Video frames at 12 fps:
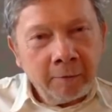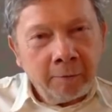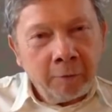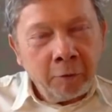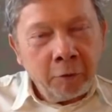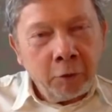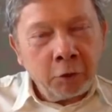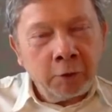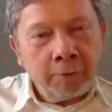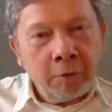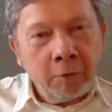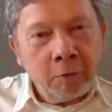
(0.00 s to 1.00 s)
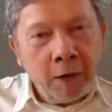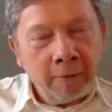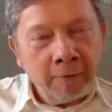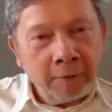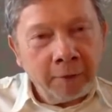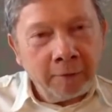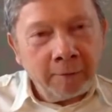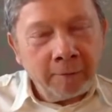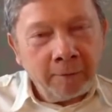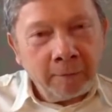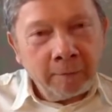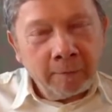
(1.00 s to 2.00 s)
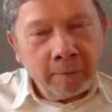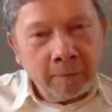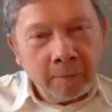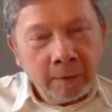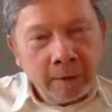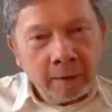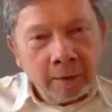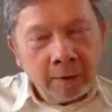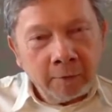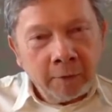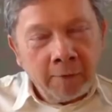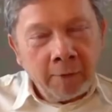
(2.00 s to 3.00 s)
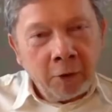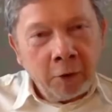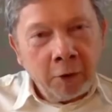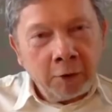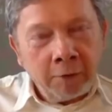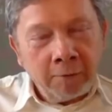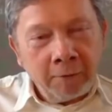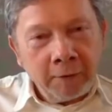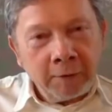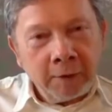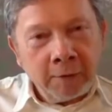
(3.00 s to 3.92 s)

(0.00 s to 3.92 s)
For those of you who never heard of this,